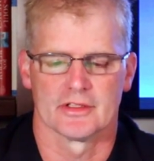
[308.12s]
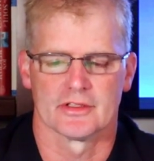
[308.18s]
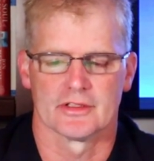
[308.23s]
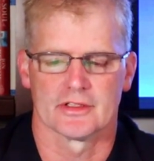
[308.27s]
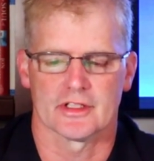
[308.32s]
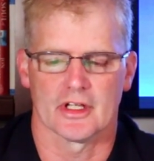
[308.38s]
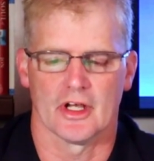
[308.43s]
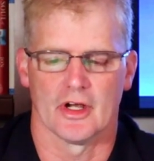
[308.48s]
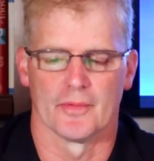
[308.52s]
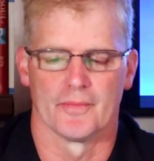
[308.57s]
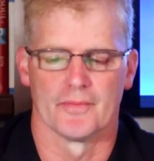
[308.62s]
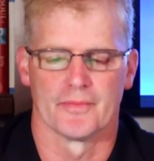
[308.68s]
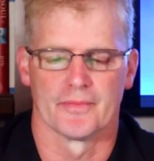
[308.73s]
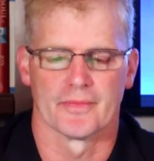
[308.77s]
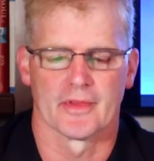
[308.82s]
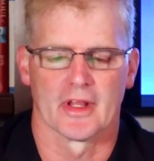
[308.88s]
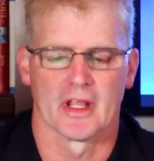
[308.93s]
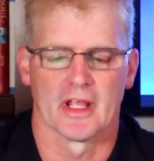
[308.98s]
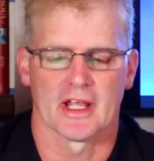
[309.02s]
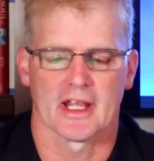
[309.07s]
So,
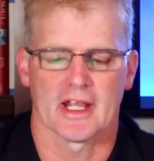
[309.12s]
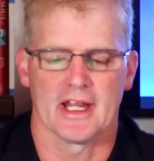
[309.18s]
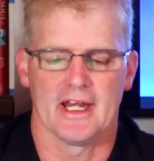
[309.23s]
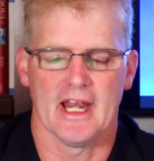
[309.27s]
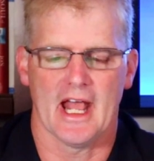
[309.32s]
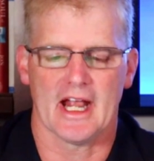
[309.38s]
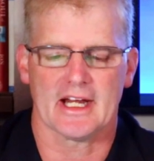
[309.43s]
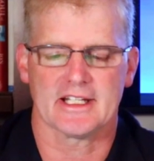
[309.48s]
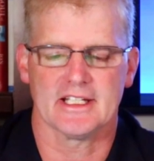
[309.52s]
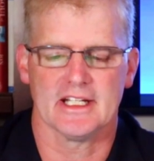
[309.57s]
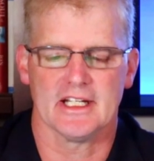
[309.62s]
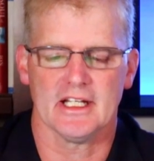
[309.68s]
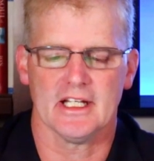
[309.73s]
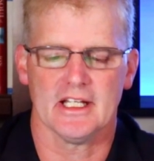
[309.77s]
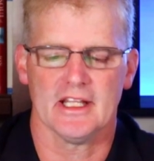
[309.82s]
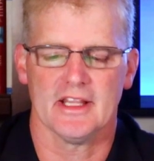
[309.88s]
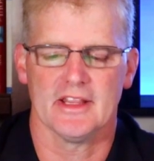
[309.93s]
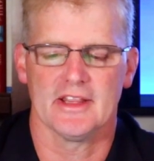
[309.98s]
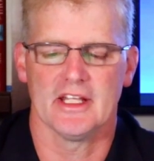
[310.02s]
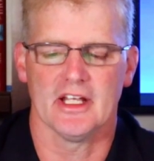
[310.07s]
connecting
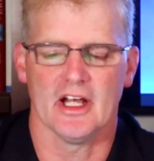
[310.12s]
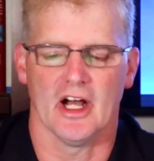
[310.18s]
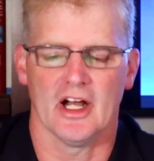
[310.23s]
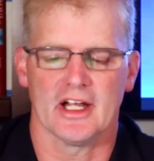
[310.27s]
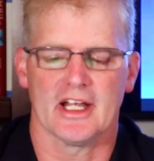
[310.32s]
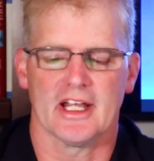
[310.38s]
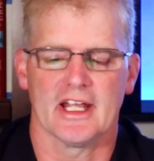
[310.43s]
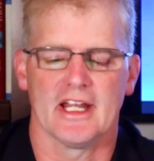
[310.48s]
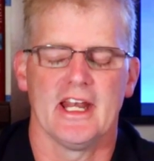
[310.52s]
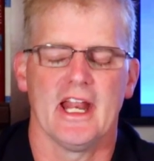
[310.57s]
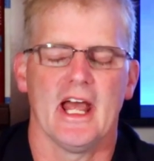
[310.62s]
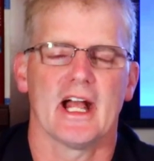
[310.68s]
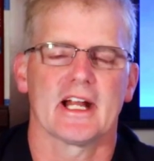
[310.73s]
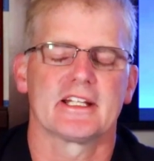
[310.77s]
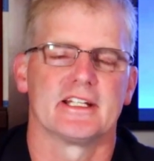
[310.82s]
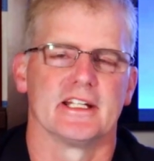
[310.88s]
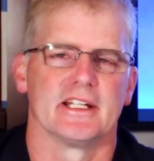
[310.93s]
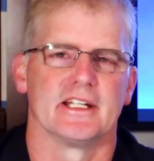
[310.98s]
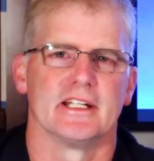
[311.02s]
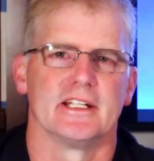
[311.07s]
the
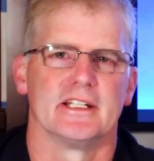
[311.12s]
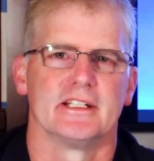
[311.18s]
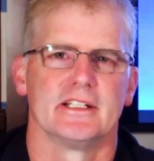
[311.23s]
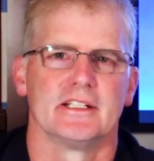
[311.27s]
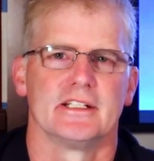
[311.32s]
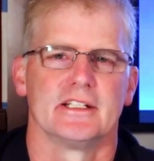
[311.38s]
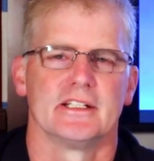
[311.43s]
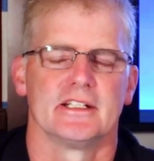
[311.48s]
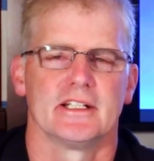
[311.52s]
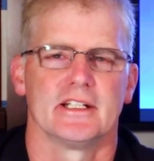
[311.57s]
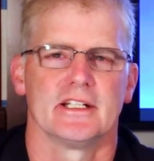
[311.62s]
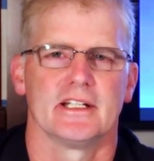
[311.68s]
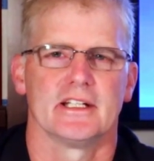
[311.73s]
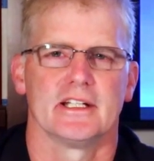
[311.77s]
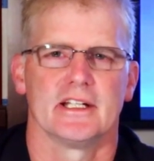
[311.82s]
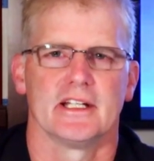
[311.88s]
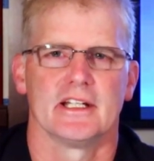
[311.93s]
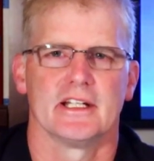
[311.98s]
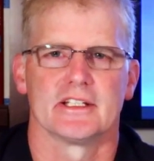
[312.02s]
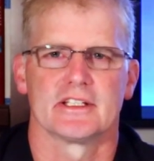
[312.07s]
unconnected
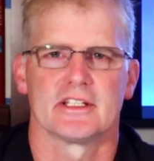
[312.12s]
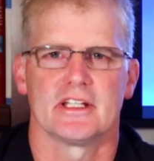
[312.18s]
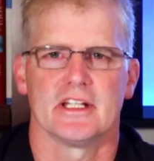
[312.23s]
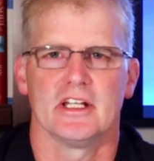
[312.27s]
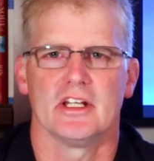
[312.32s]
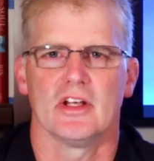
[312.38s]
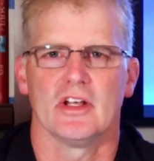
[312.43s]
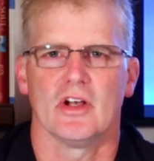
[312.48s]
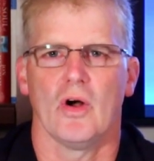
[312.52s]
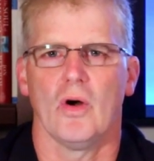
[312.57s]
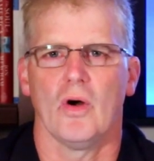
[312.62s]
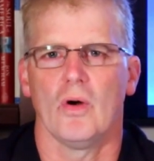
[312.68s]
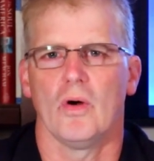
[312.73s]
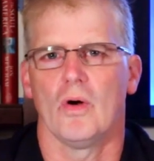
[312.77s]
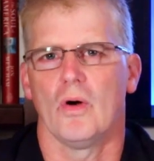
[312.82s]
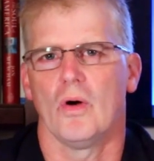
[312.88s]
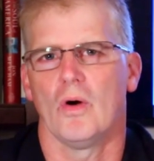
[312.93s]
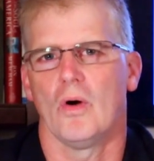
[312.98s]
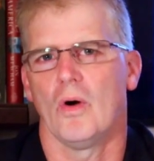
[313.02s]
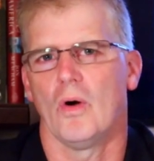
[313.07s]
is the
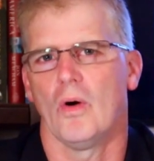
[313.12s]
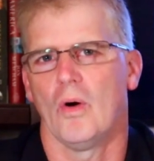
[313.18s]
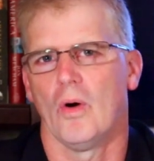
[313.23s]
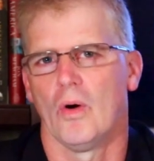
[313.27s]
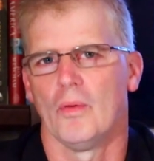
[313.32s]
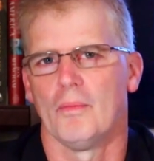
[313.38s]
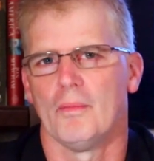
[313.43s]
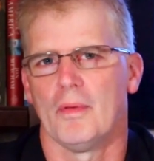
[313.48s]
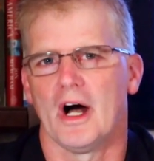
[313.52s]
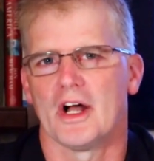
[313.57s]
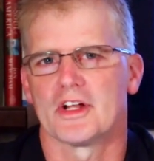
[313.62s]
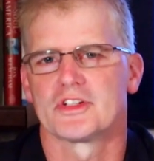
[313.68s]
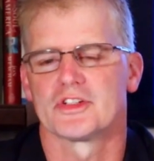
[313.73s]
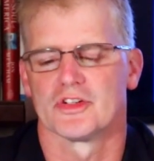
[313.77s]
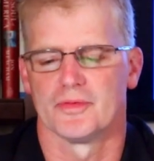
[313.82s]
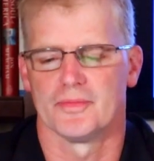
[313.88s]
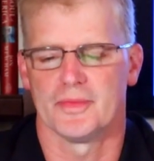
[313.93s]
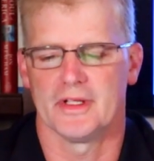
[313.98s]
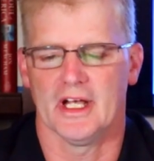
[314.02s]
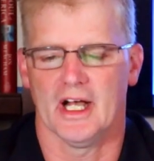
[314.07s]
whole mantra
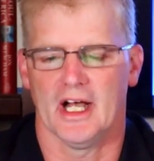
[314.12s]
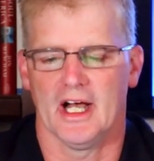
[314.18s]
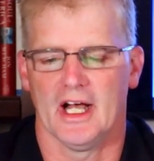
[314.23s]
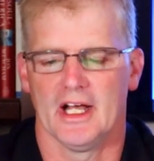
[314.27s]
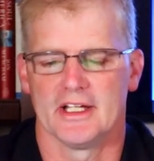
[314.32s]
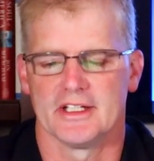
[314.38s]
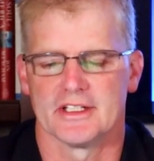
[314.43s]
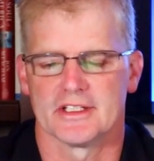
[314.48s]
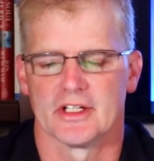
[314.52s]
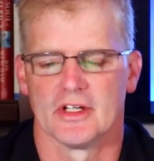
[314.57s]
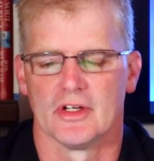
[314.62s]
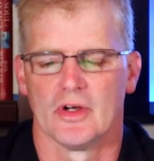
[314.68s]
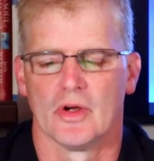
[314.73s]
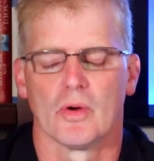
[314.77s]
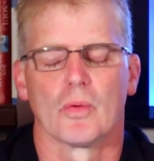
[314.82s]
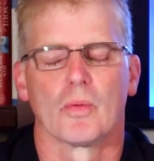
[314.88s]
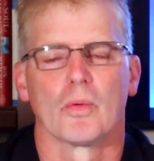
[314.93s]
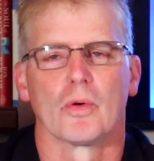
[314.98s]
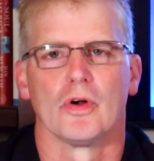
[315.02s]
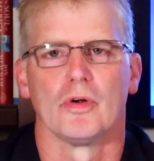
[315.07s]
behind
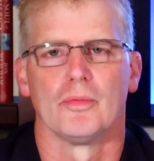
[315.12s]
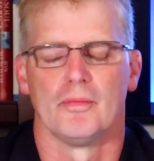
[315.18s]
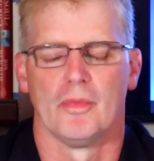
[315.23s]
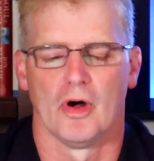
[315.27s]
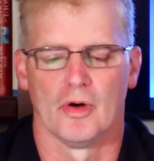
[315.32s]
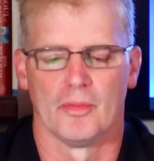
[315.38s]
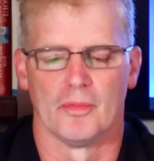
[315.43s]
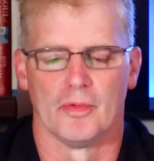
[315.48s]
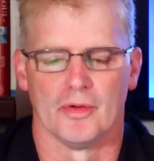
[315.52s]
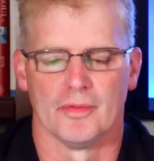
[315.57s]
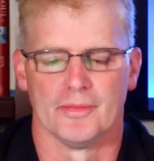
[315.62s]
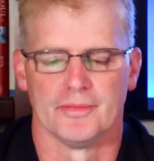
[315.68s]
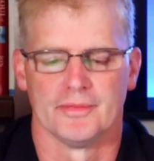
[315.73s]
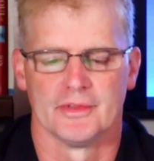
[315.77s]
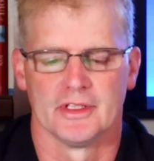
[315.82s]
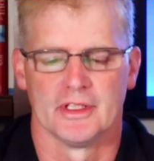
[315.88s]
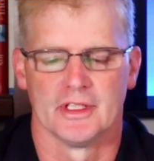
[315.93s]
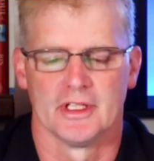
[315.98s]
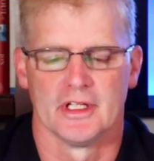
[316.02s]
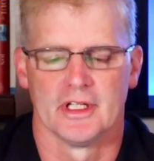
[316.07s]
World Mobile.
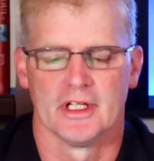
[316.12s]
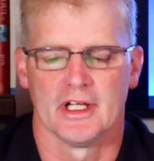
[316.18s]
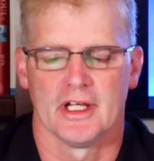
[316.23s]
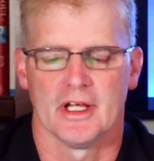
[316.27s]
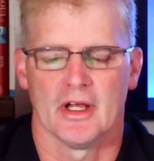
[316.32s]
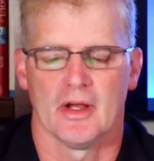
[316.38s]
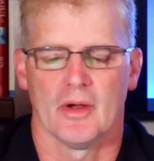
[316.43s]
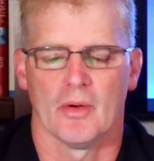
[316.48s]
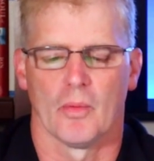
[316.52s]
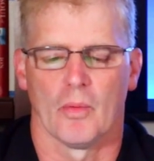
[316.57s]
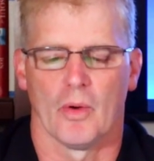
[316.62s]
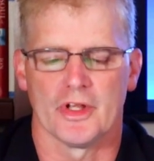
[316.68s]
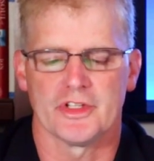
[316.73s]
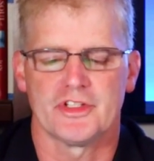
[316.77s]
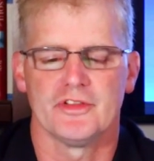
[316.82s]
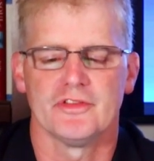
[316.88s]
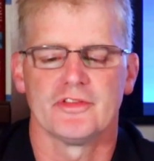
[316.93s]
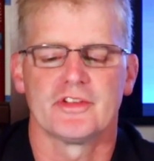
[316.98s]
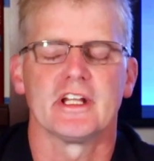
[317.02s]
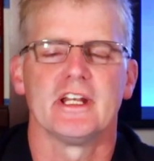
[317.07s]
Once
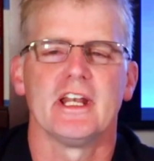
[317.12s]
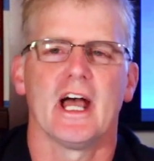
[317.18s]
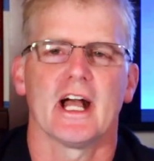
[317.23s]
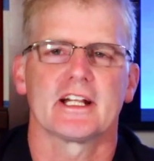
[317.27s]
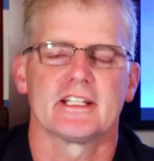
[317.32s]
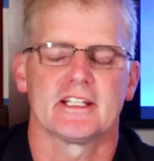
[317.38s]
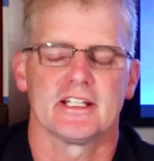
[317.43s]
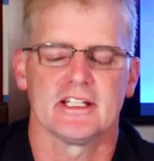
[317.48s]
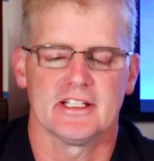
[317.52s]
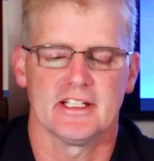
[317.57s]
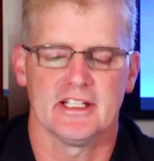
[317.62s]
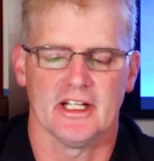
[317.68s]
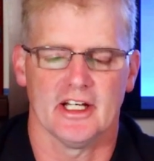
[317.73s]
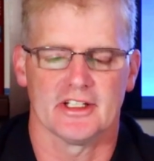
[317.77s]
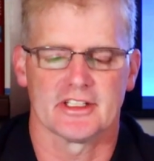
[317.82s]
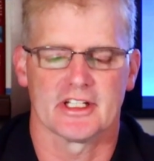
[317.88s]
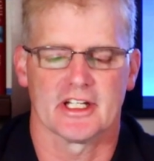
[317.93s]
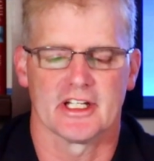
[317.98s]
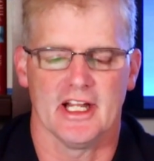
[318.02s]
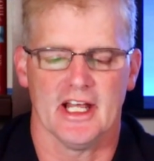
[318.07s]
you've connected the
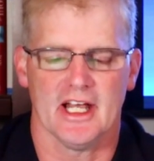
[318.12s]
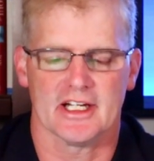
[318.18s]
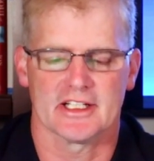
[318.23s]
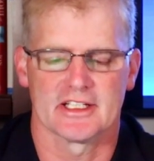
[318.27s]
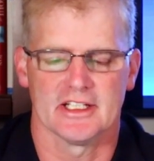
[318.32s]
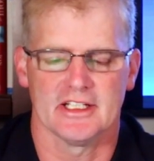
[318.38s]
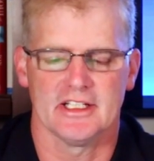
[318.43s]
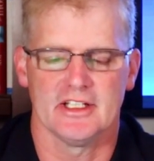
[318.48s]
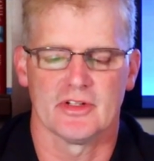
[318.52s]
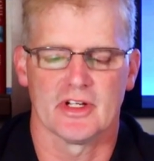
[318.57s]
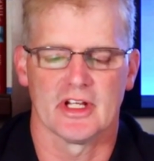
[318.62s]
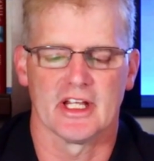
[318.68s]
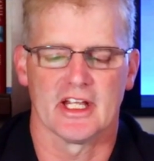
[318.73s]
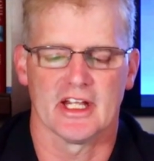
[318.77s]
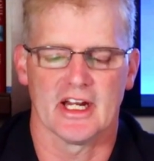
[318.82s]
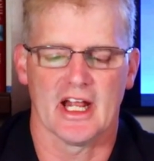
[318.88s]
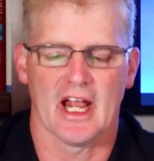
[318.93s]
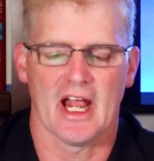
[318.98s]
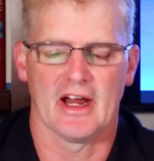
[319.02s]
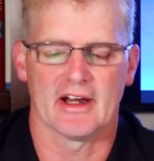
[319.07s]
unconnected, you can
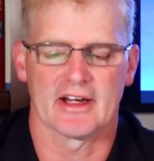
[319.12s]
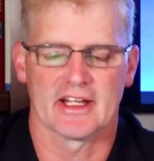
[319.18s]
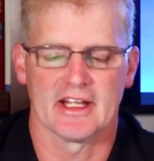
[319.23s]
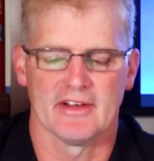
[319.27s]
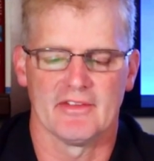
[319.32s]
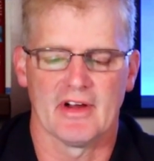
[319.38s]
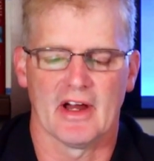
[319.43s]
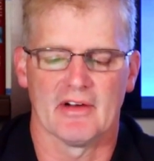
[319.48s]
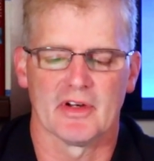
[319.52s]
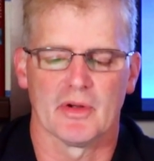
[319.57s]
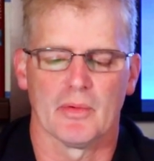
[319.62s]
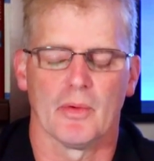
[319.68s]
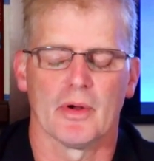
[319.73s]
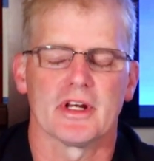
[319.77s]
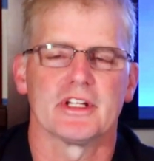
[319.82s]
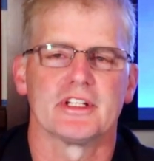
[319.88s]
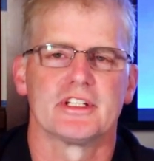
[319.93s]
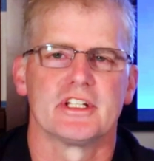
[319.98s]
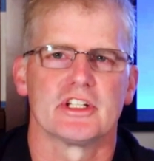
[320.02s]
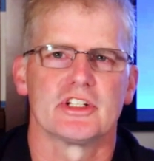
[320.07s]
get, give everyone
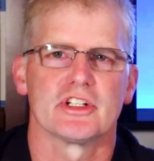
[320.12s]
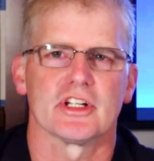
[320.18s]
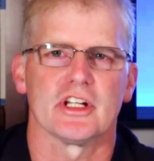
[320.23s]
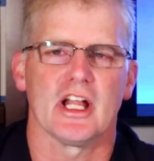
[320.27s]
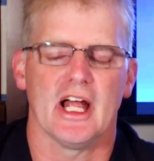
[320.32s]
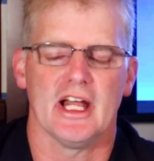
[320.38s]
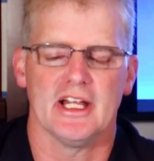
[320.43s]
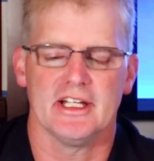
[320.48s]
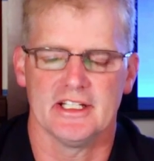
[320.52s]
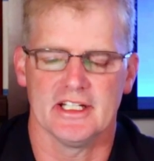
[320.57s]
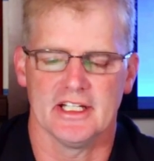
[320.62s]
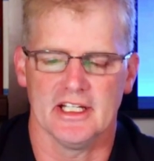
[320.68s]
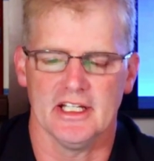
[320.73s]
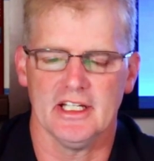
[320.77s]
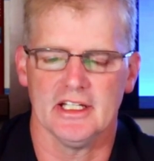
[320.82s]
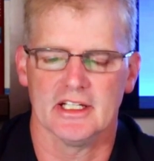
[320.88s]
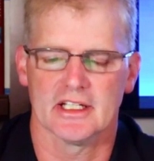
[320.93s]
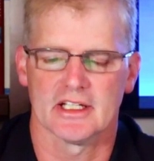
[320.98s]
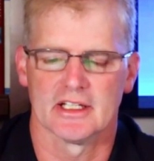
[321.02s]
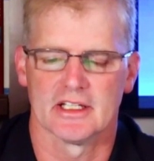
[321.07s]
a digital I
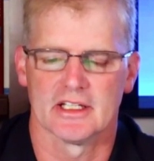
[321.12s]
D